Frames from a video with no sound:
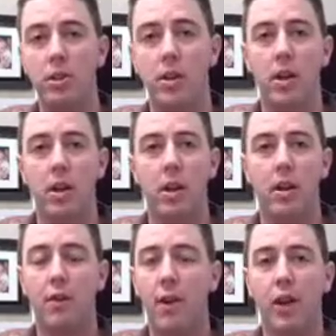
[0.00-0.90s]
a post
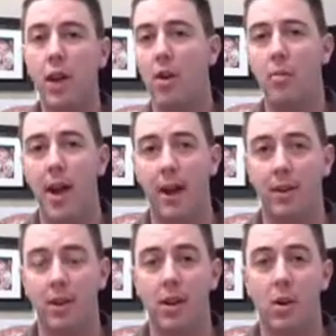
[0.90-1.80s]
for every
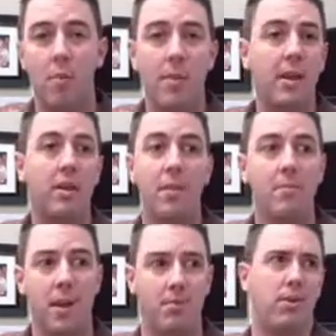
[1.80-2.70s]
chiropractor, or
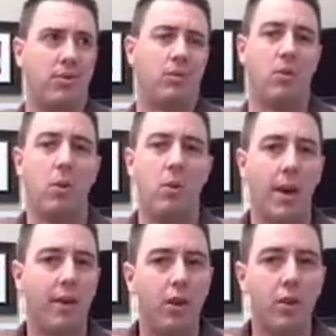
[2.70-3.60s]
make them make posts,
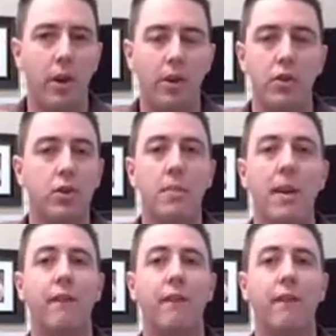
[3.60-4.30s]
or whatever you want to do.